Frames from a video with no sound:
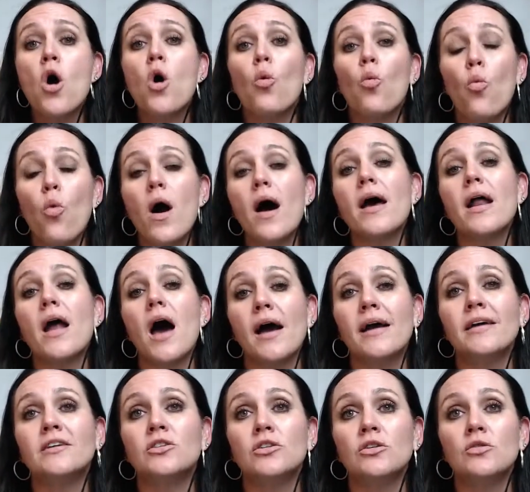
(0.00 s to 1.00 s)
What I
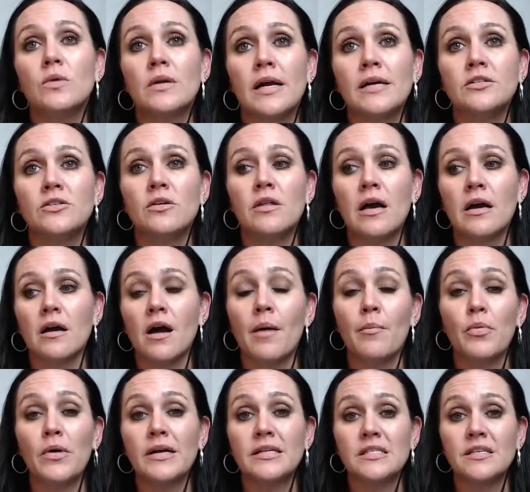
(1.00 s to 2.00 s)
do when I do that
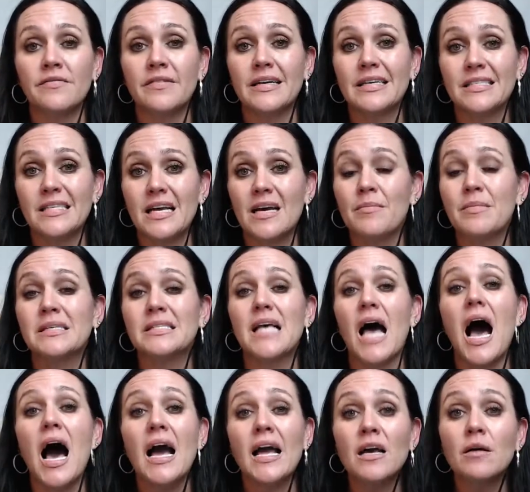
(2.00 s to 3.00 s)
comprehensive exam is
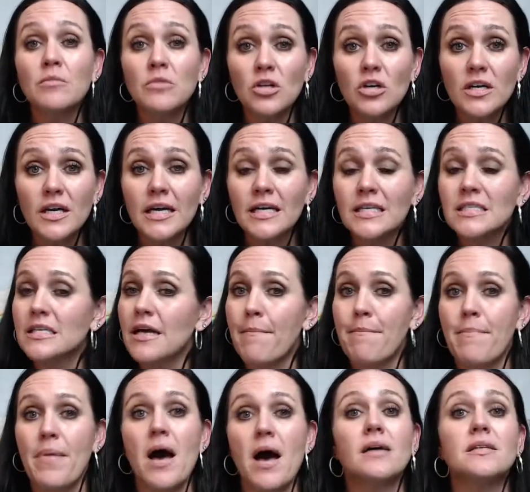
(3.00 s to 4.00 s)
I am looking to
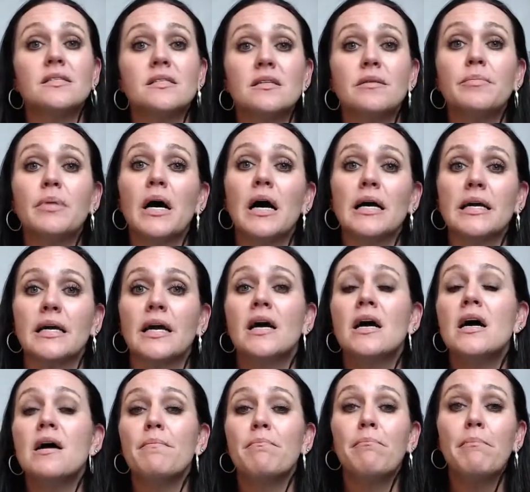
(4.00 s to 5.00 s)
pass the buck,
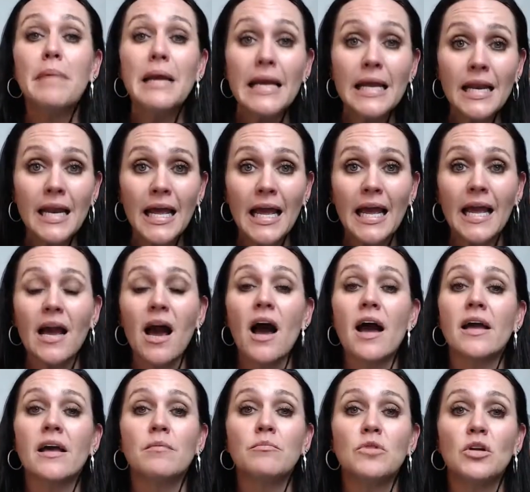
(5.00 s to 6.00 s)
meaning I
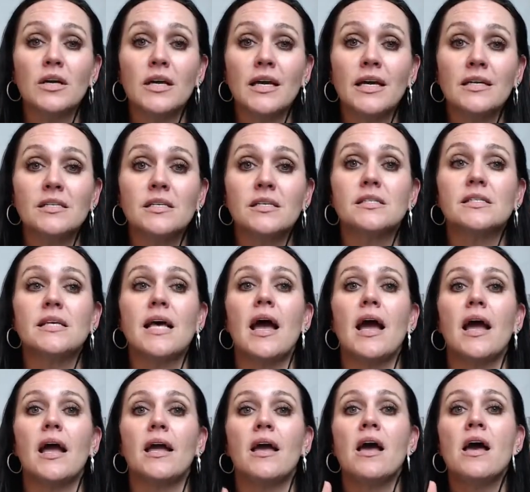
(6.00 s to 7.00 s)
am looking to
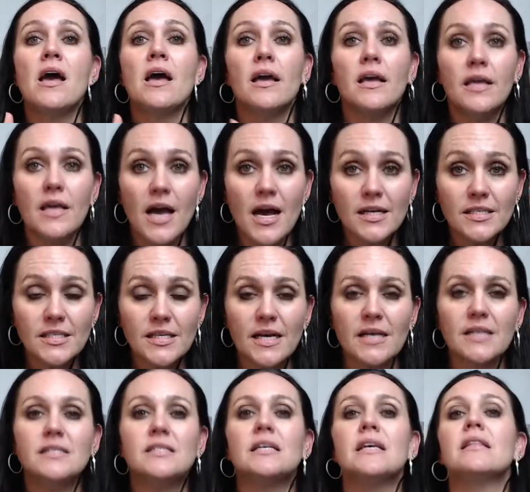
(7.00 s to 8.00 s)
say, yes, I
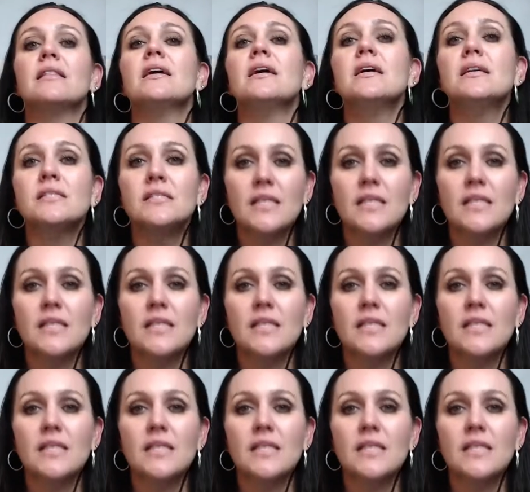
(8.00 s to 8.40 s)
see this.